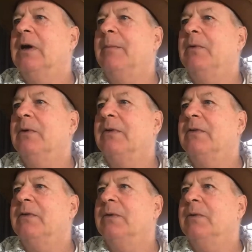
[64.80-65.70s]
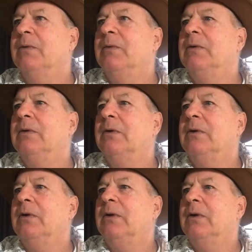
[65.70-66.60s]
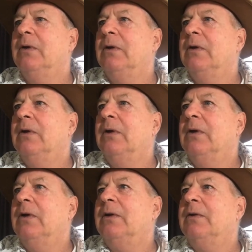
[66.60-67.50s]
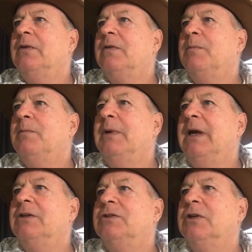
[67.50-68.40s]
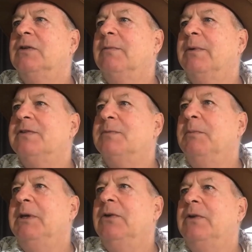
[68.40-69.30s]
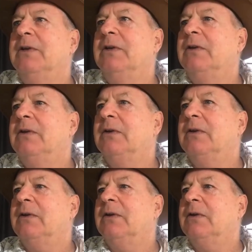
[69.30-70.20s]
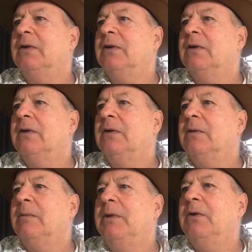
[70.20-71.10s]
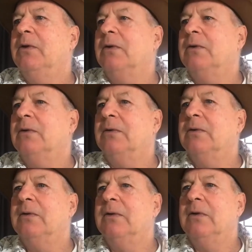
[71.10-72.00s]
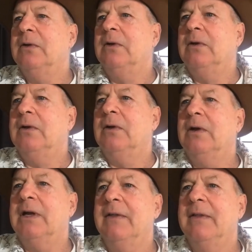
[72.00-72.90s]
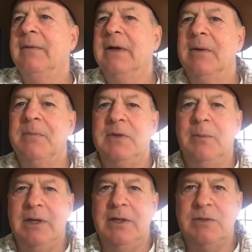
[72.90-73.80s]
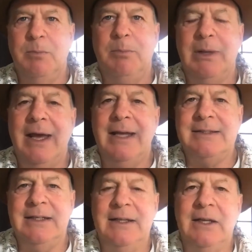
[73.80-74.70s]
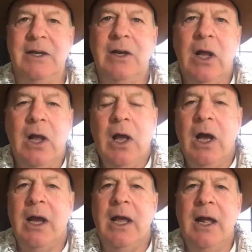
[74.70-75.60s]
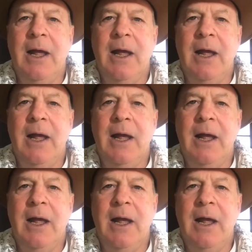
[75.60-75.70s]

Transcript: going to just make sure everybody's muted. Mute all. Okay, there we go. Somebody just blasted in there. Okay,